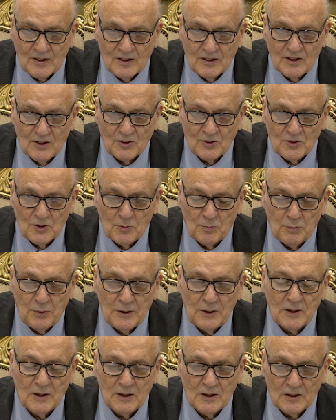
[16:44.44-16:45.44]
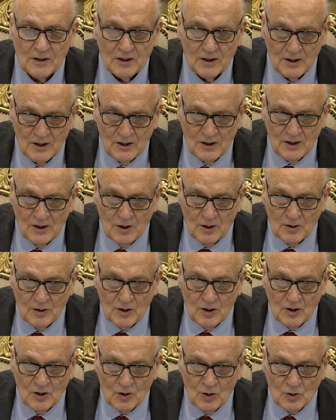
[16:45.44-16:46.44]
You know, you're being
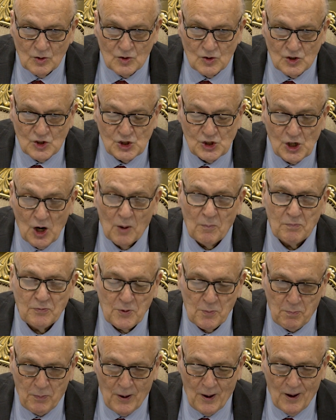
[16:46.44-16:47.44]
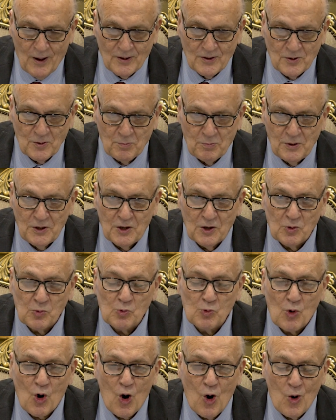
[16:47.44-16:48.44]
jumped upon. You're
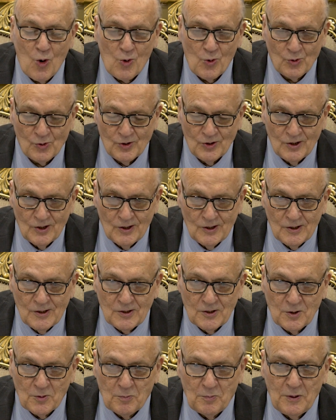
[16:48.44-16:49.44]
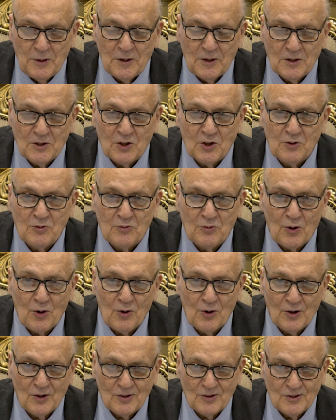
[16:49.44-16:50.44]
being rode. You're being
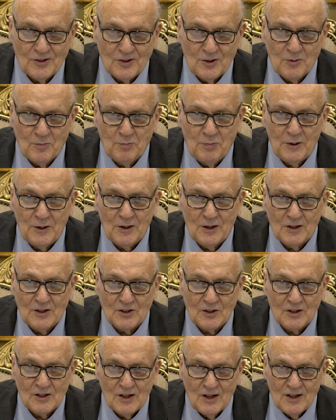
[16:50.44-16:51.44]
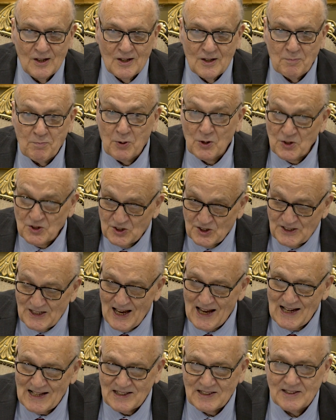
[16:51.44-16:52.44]
converted. You're being
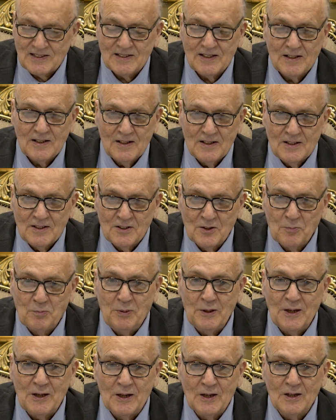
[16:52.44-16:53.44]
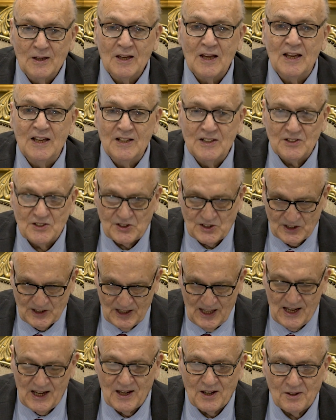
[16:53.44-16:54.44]
possessed. You're being
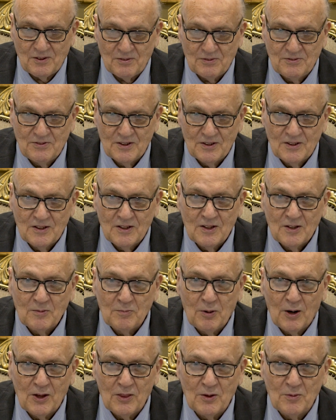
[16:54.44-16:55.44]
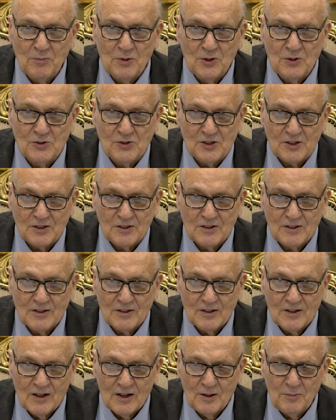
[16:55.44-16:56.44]
enslaved by the music.
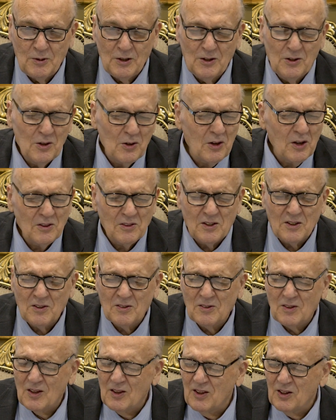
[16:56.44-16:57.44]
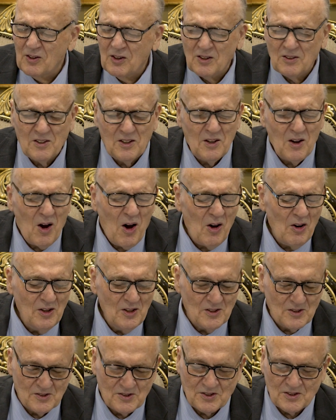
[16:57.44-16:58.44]
I mean, look at the
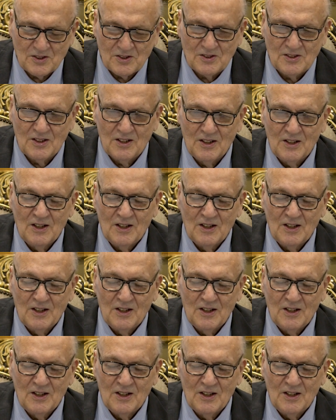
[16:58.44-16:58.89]
audiences.